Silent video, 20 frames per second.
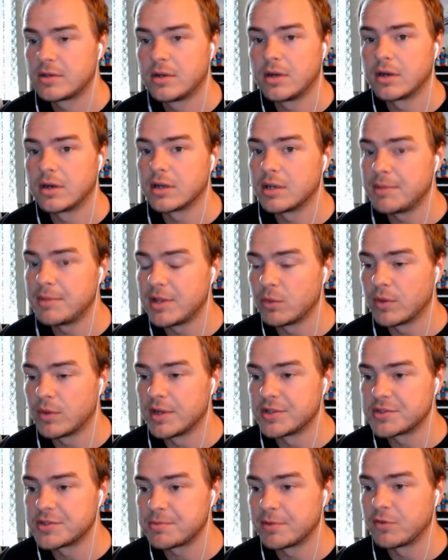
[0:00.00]
are going to be the
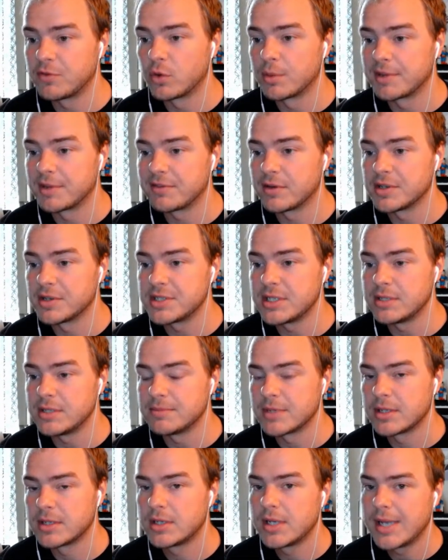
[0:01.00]
ones performing for our team
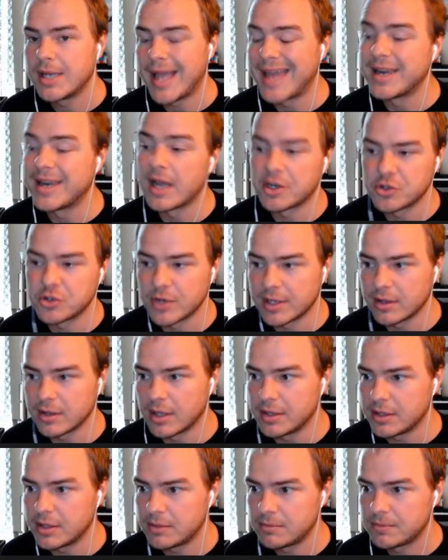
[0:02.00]
and not Drake
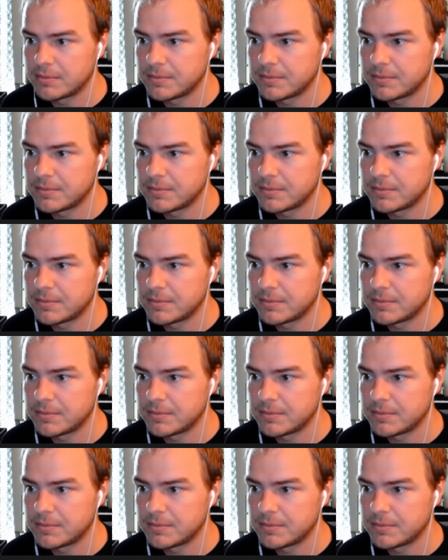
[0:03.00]
London.